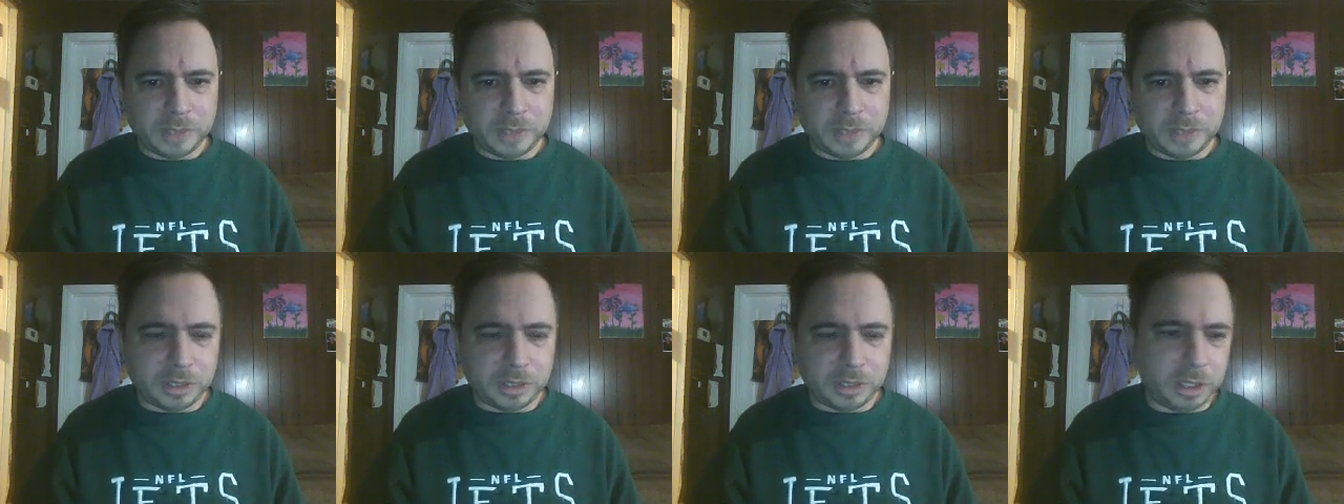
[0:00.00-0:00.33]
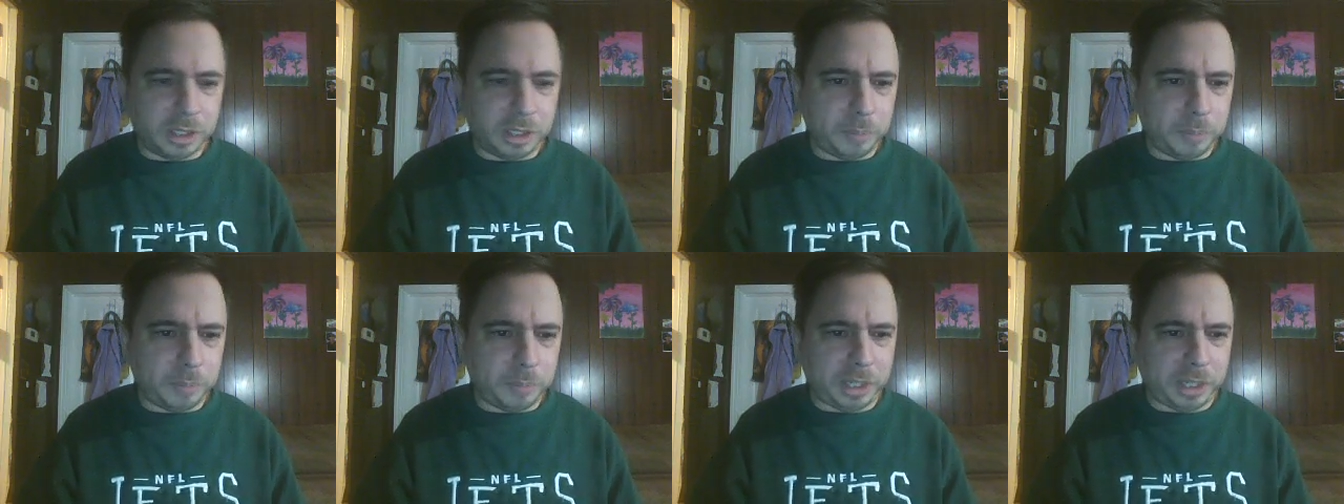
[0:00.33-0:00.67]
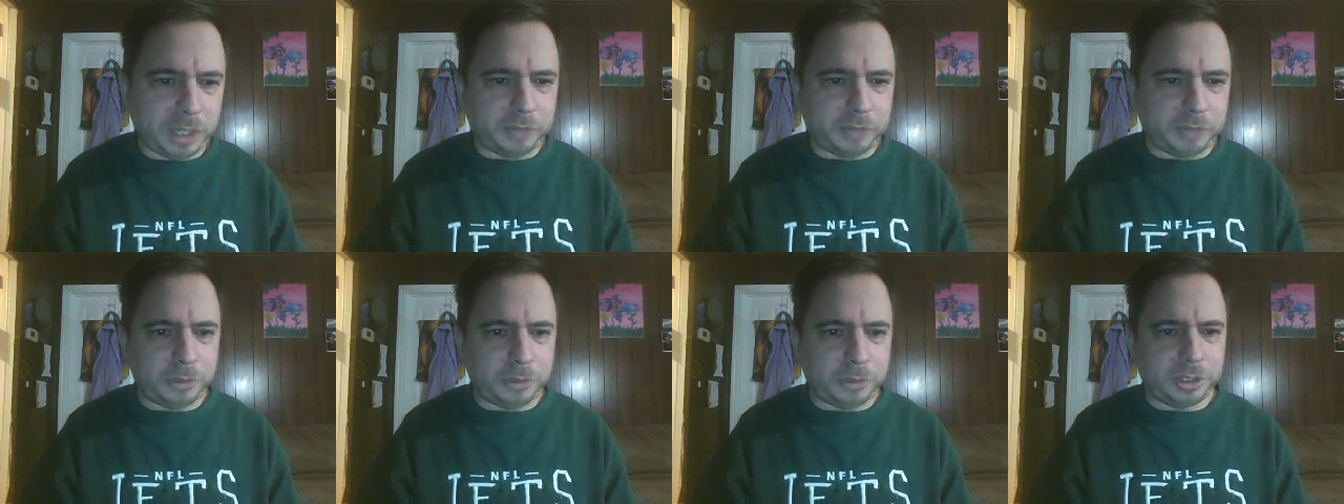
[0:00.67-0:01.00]
Then they go
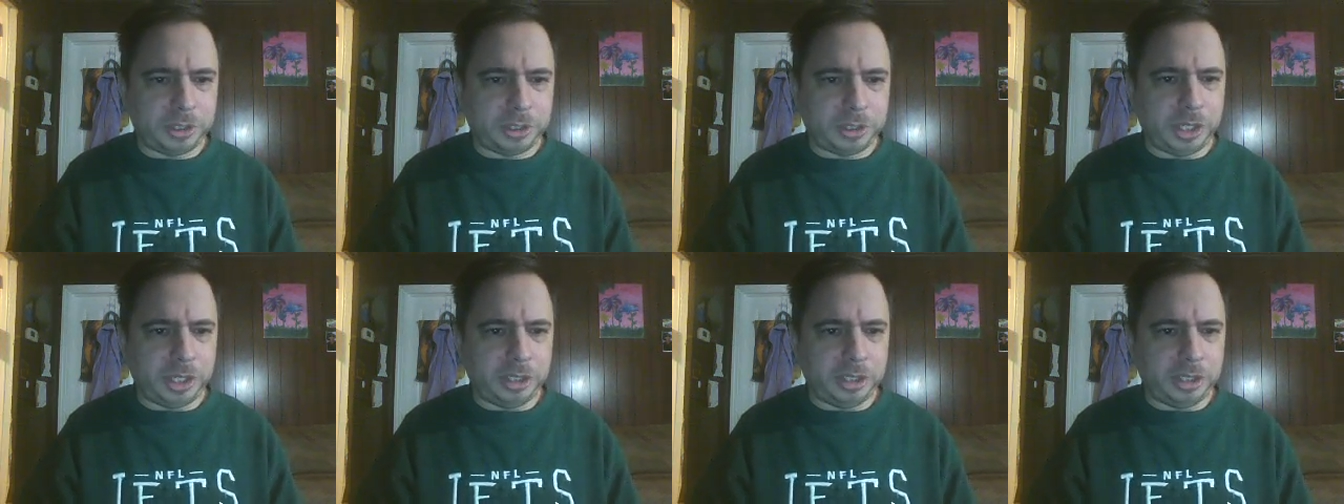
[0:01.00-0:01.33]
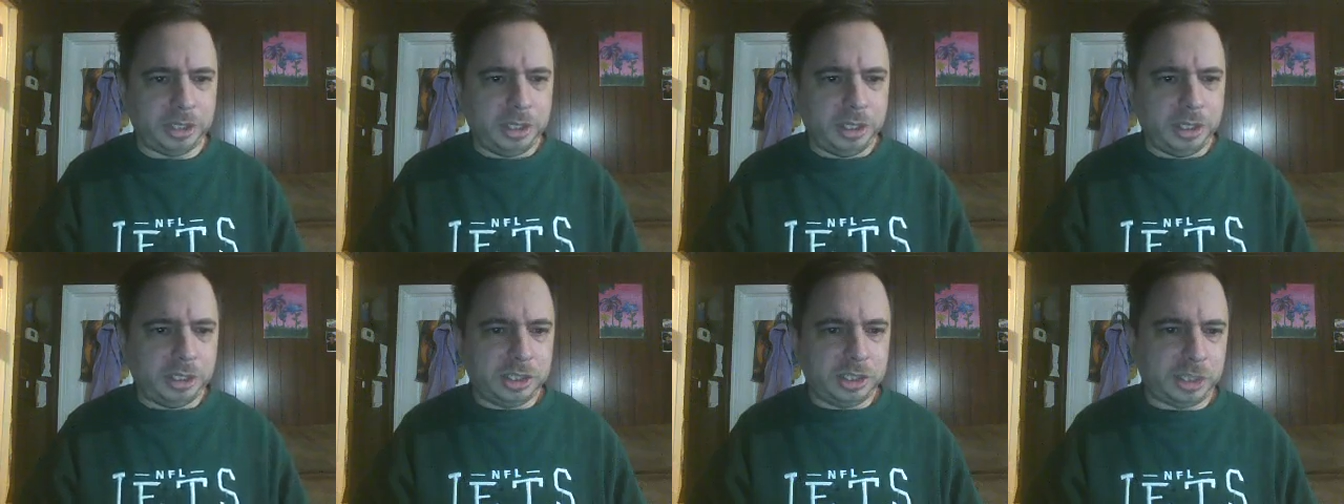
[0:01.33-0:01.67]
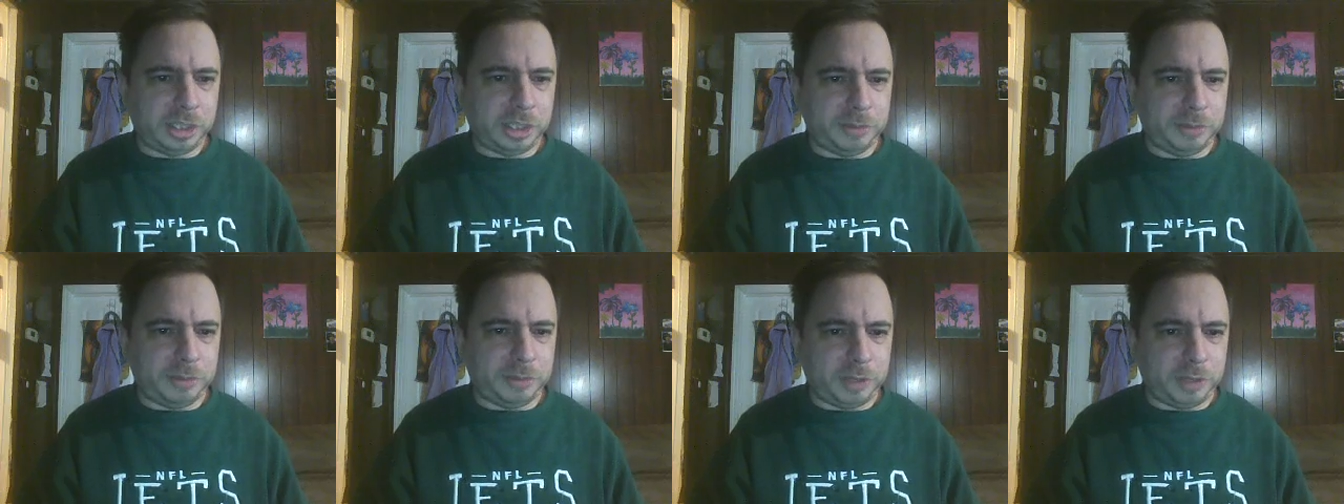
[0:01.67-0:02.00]
back and forth again.
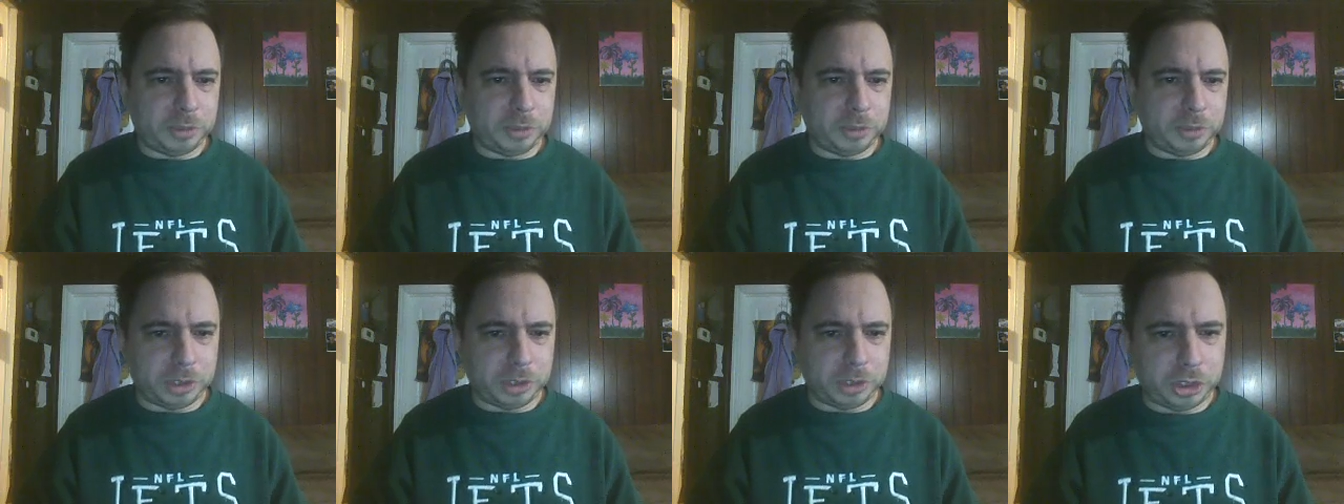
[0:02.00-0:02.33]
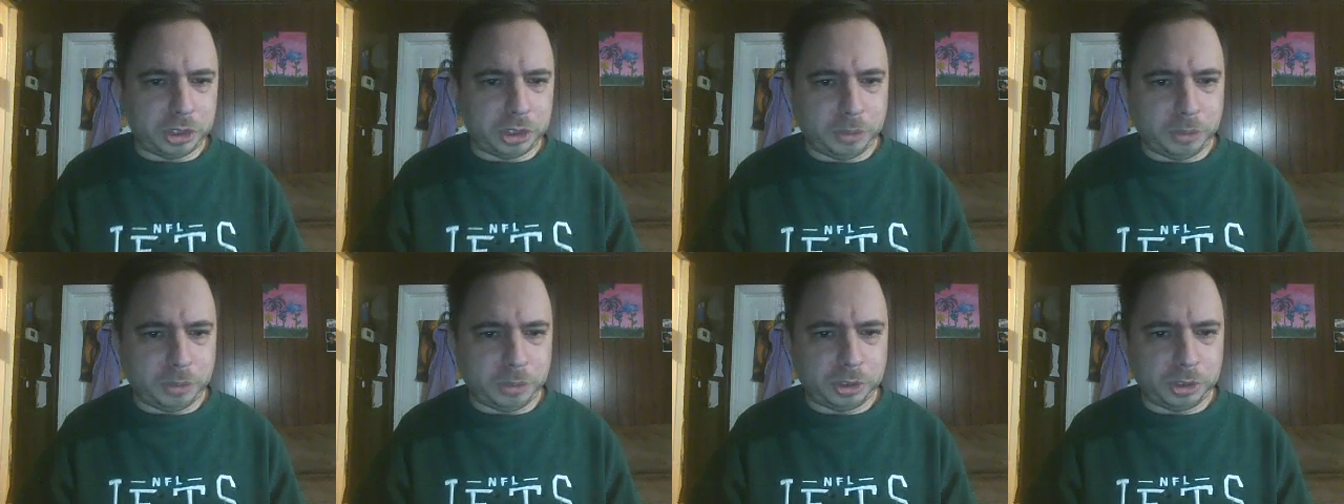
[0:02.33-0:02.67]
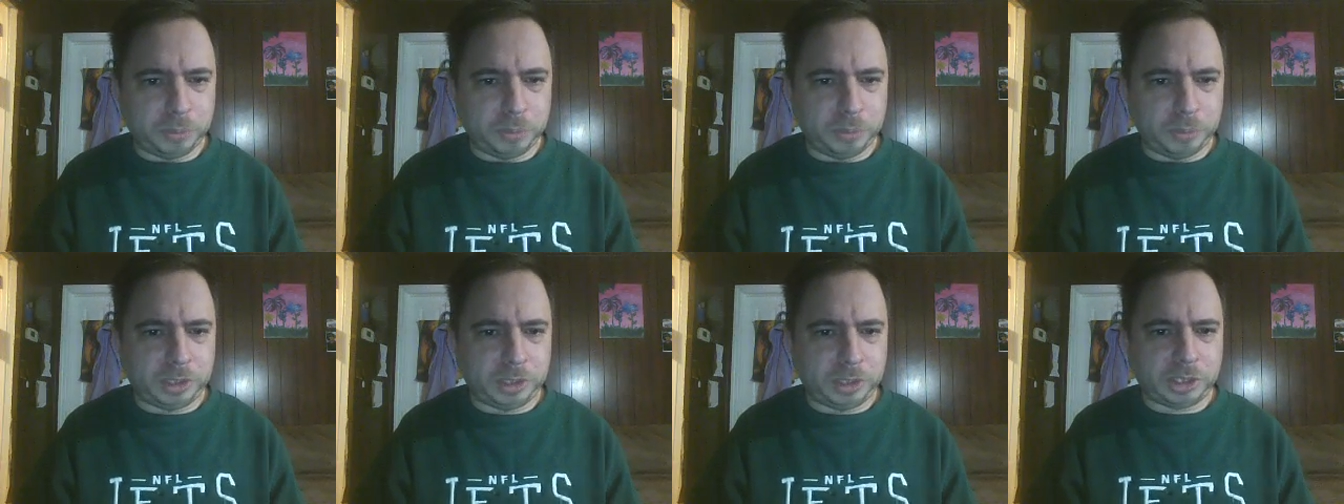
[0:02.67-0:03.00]
Sami falls with a German
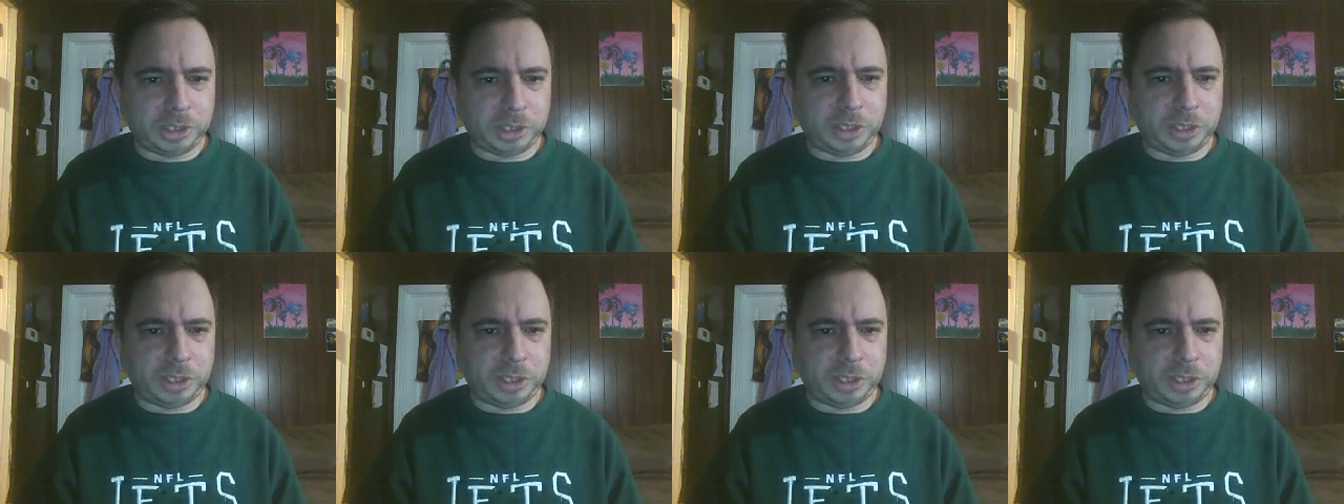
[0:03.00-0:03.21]
suplex.